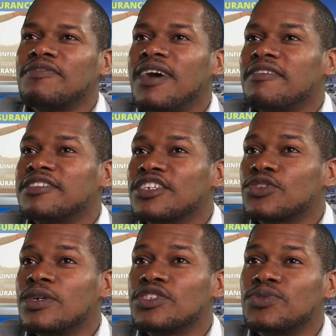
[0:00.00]

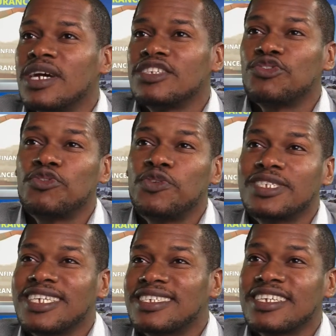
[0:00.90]

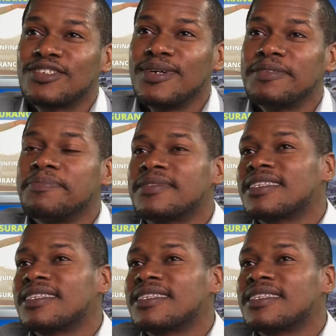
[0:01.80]
561-290-4661.